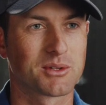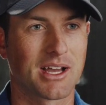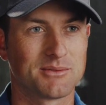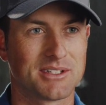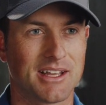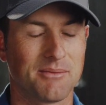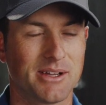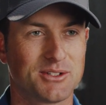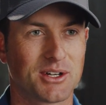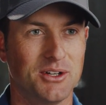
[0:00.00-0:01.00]
times a day,
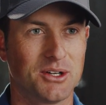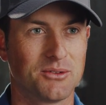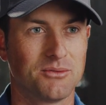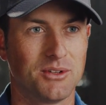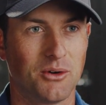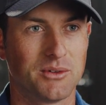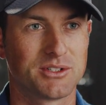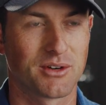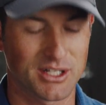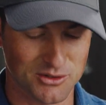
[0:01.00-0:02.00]
make sure I know, you know, which
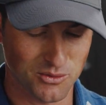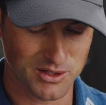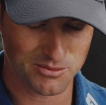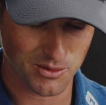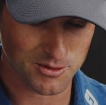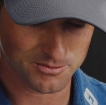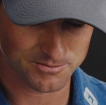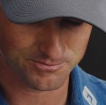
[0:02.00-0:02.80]
direction the wind's blowing.